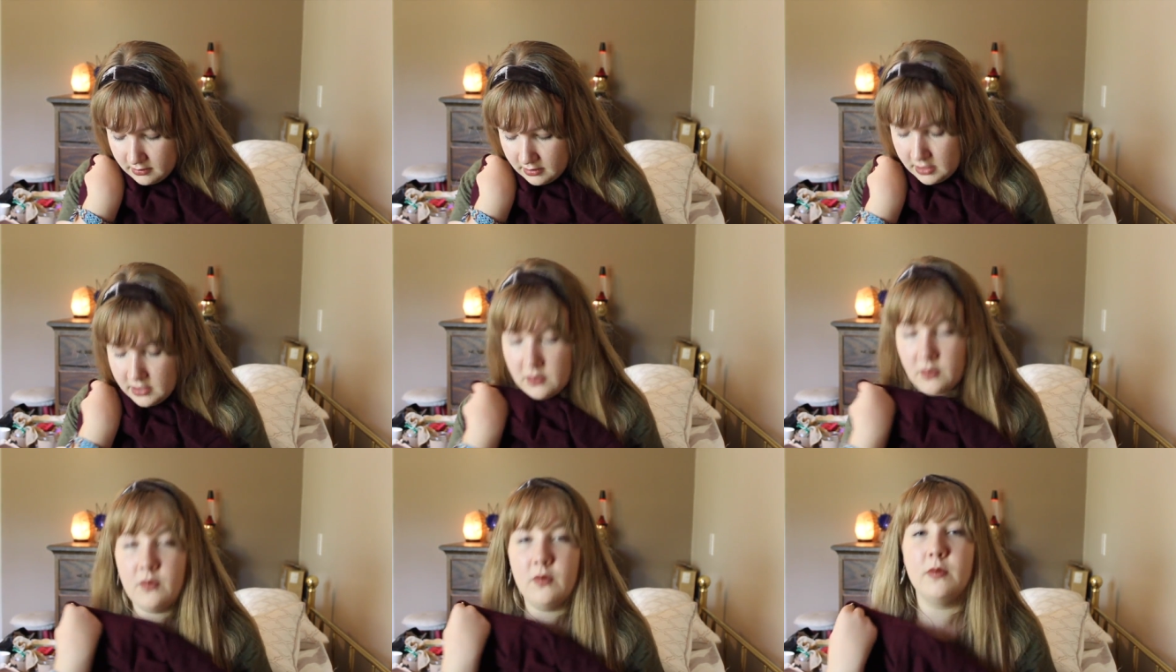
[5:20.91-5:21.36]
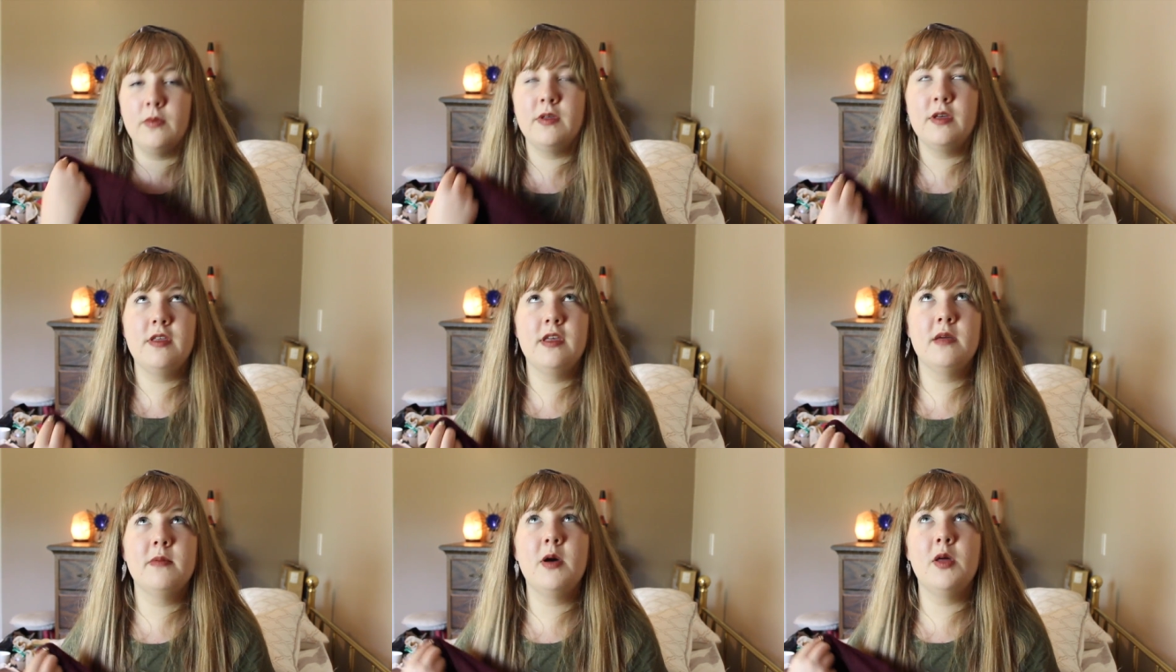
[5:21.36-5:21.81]
you know,
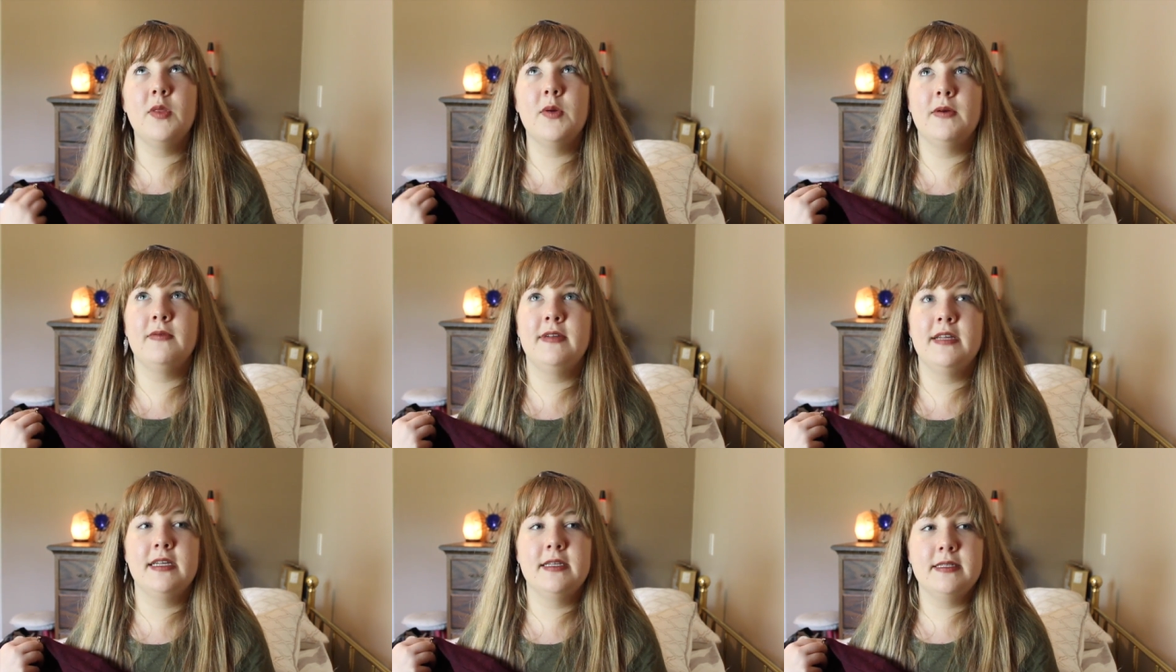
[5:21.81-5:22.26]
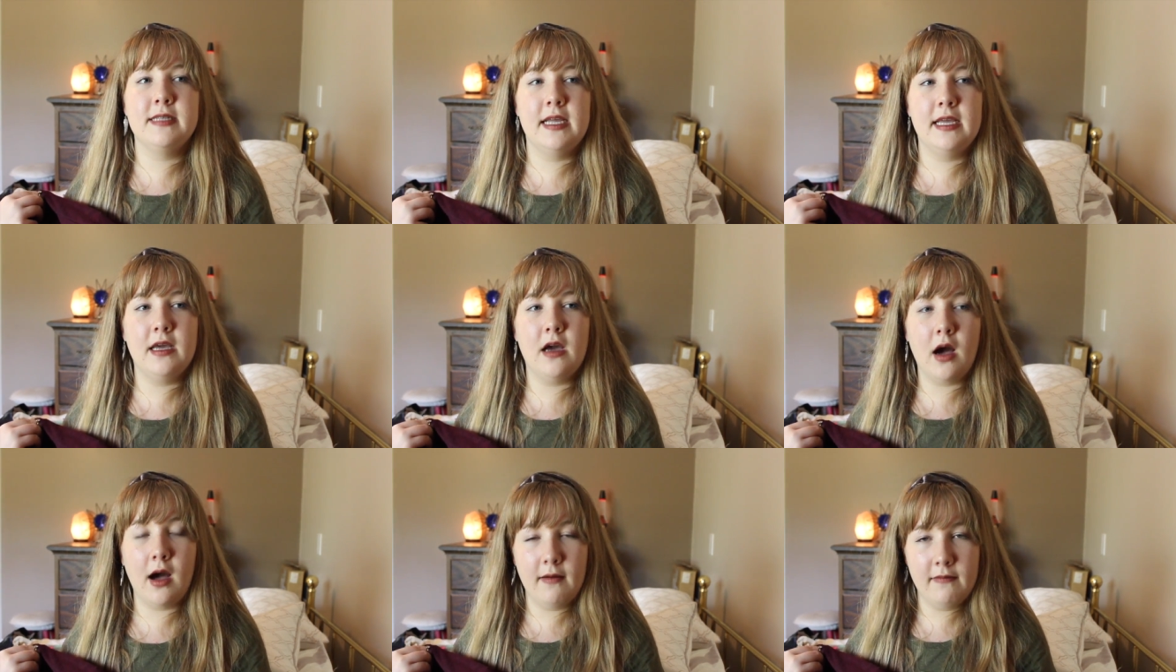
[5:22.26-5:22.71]
the thing about thrifting is
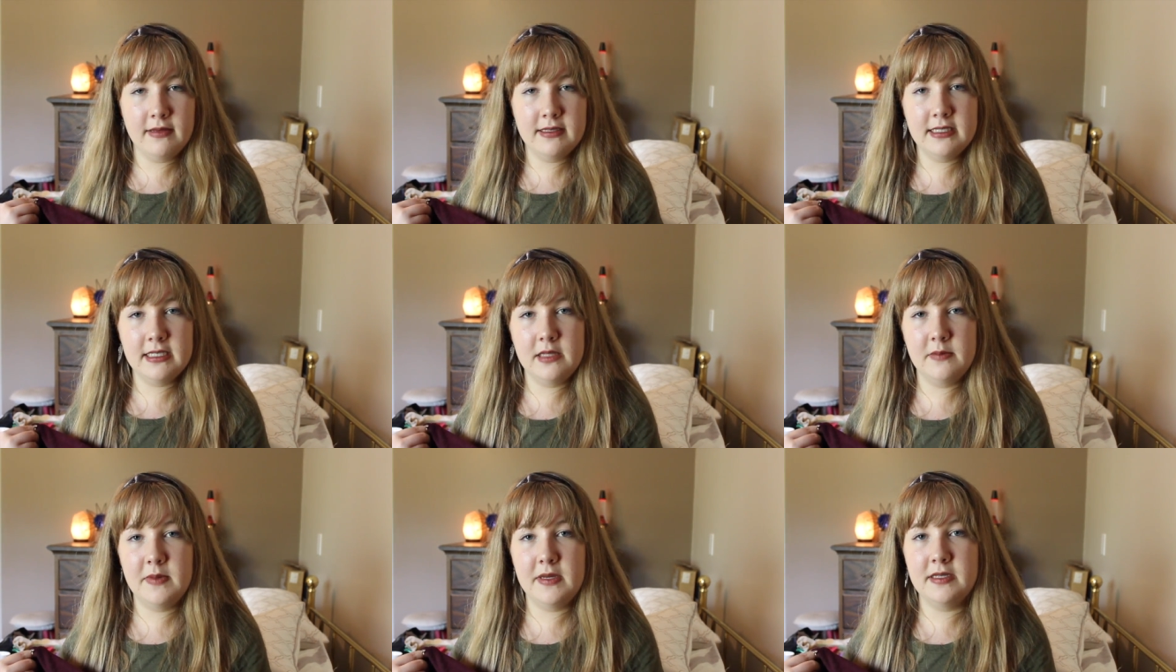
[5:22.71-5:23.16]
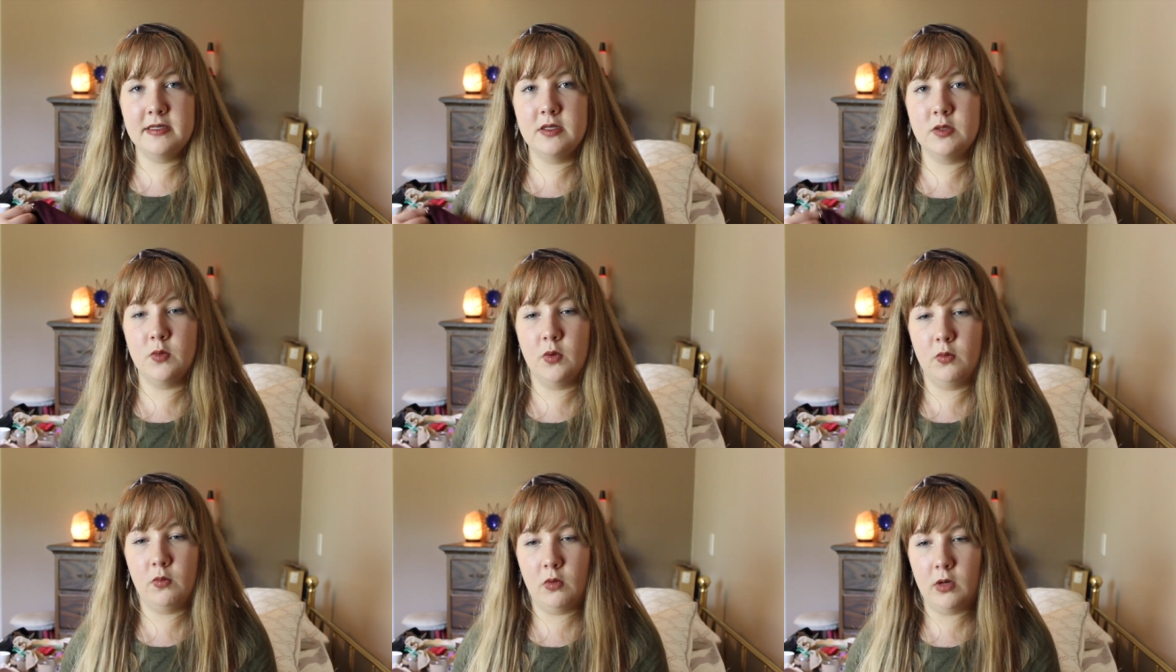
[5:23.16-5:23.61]
like obviously the
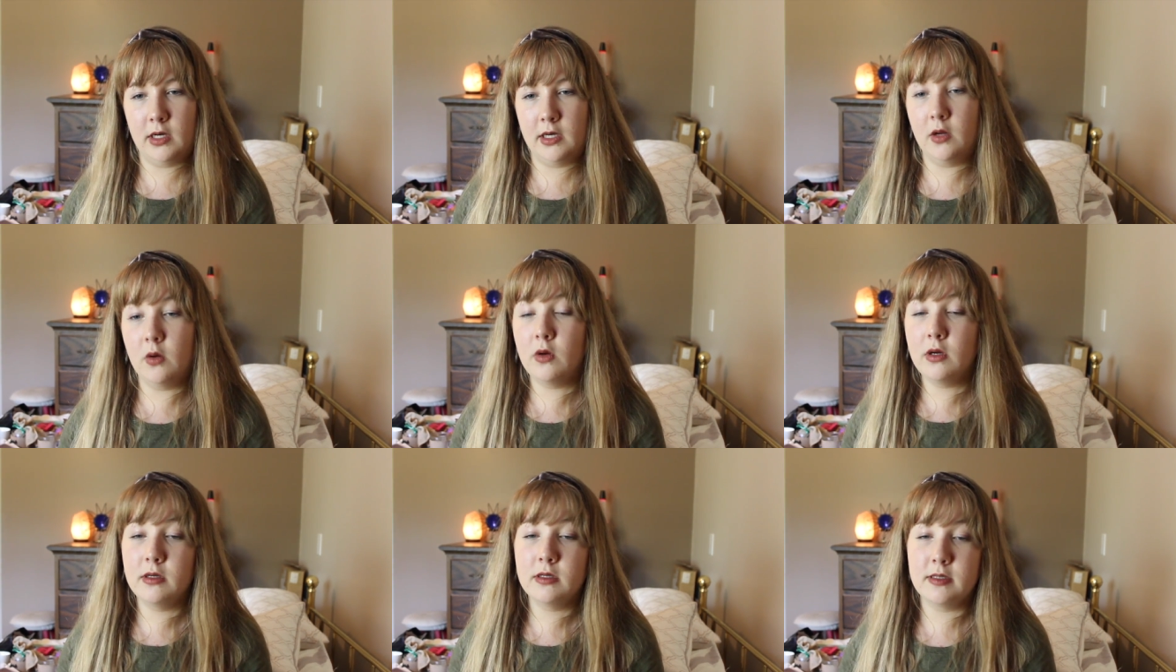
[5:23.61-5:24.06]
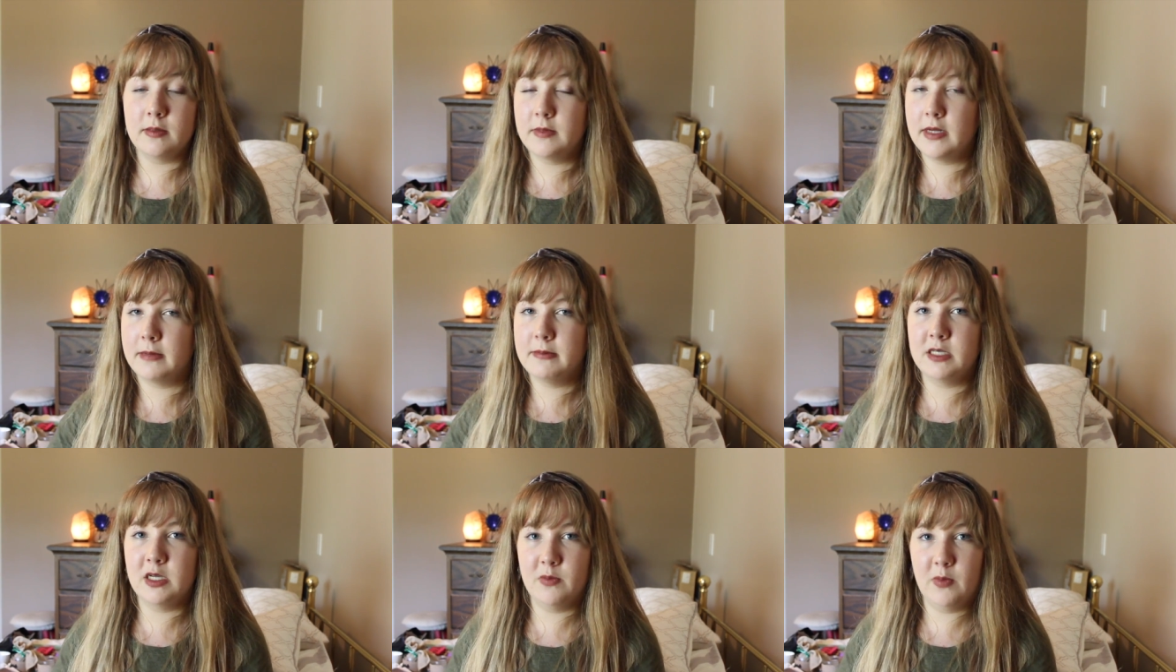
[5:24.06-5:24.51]
pieces were worn or
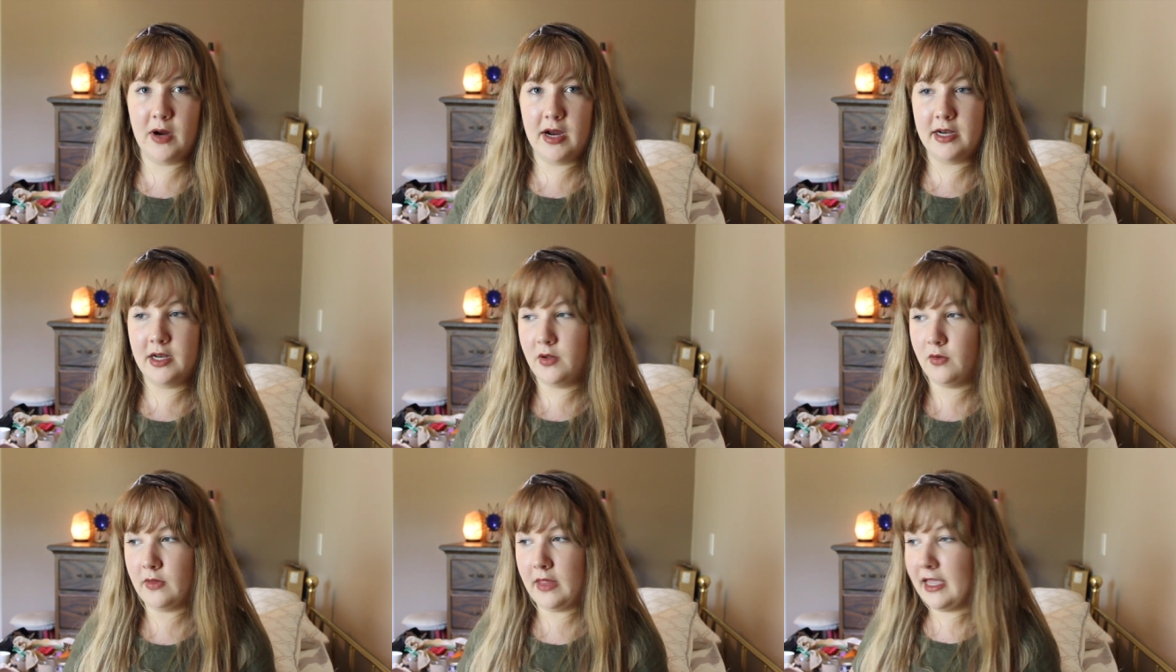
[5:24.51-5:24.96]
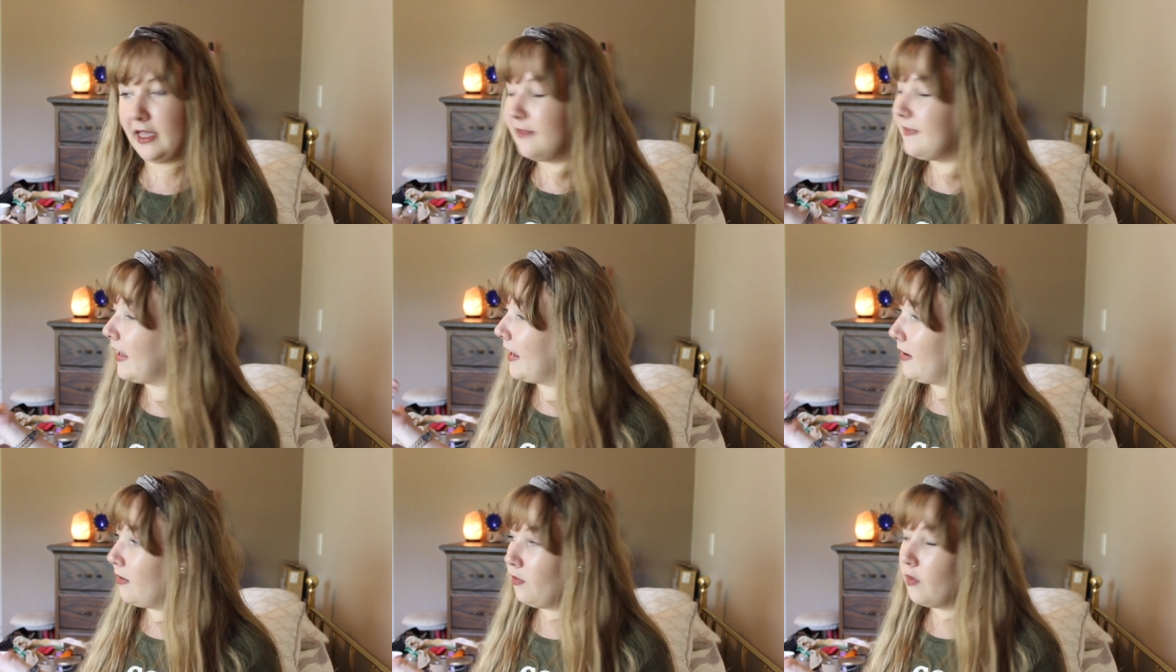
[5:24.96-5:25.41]
sometimes they're brand new like
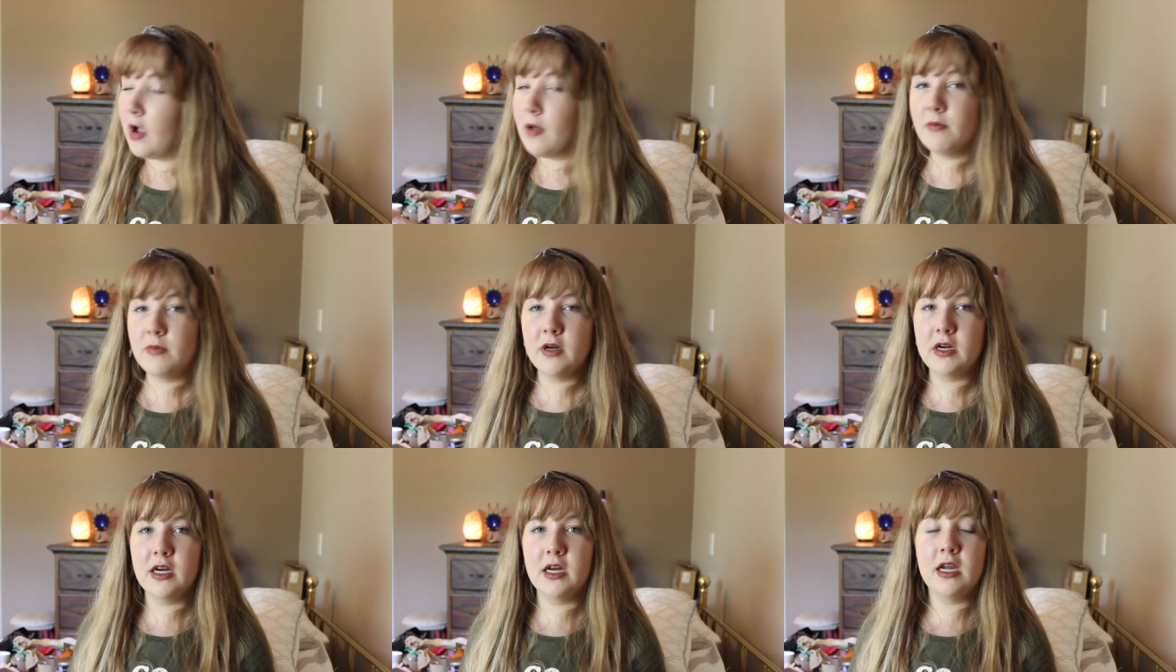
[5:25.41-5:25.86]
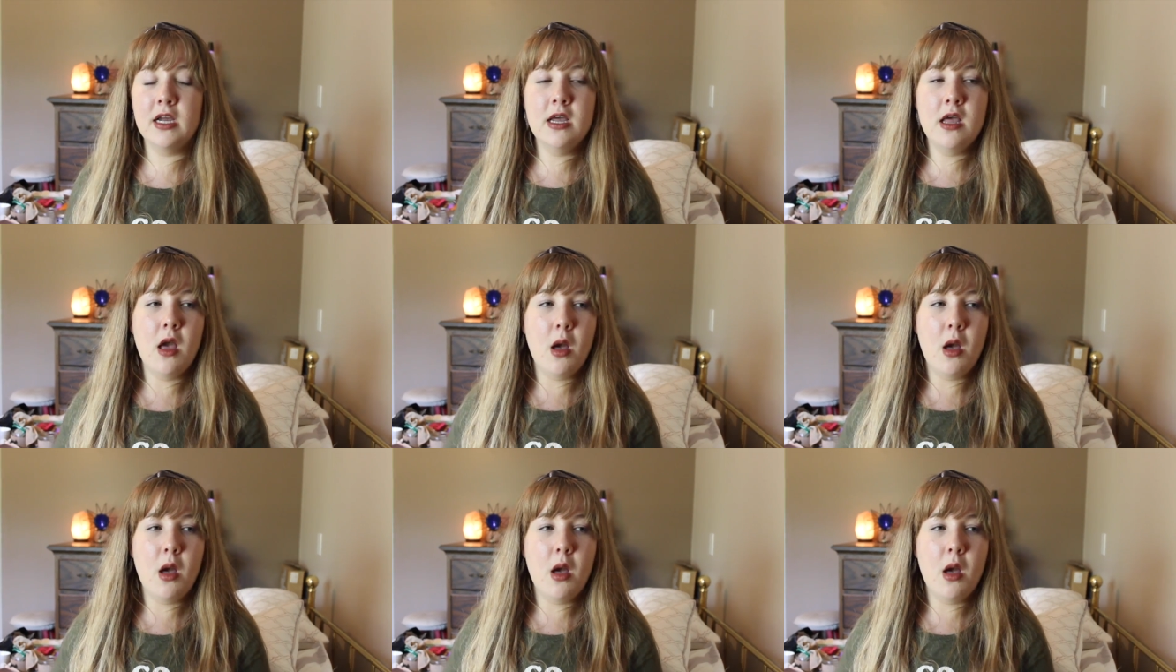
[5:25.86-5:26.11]
that romper.